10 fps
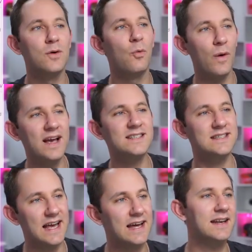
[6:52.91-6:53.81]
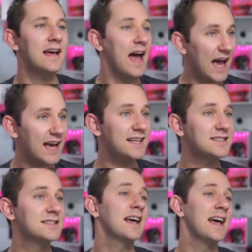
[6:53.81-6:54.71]
Wingsland
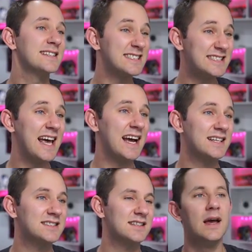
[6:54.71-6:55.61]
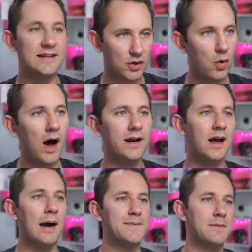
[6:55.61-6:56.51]
S six. It's a
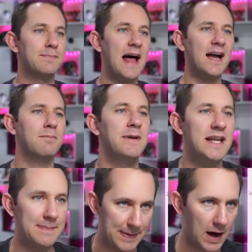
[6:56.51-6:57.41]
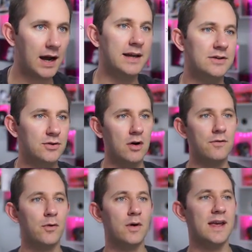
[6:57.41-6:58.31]
quadcopter black mini pocket drone
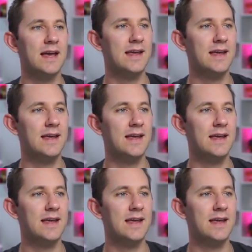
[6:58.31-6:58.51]
four K